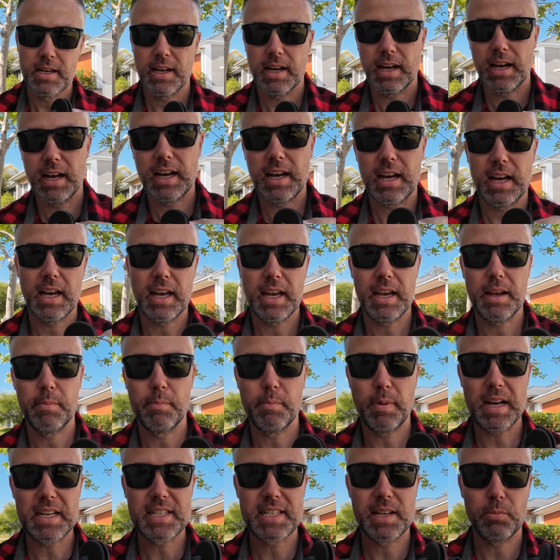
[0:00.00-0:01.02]
And
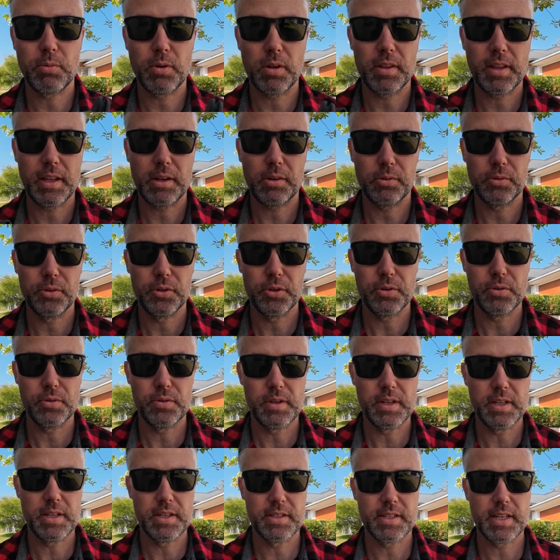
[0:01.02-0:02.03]
basically what they'll do
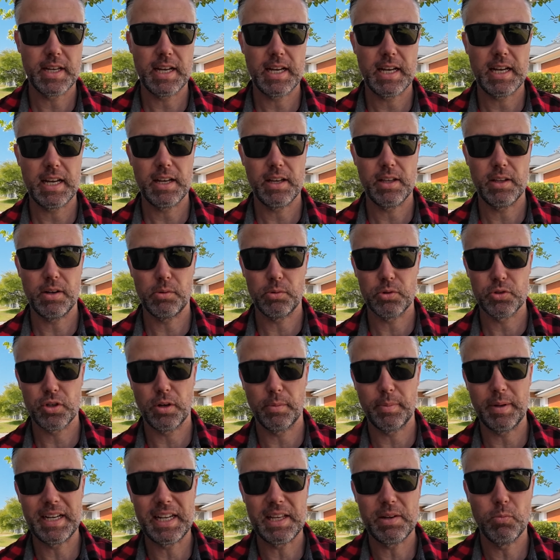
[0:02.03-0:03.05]
is it'll
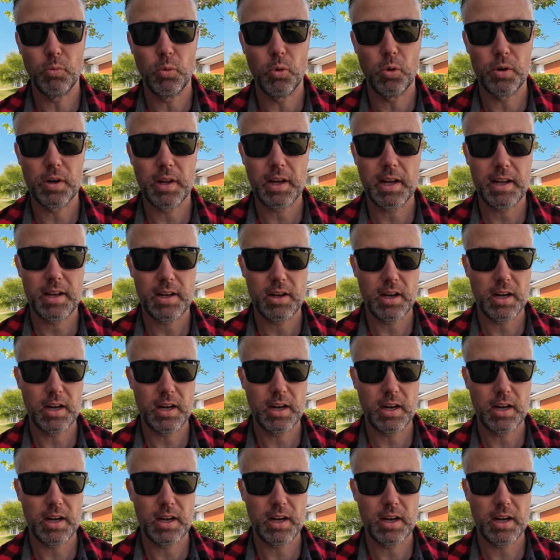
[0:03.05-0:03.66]
stop any water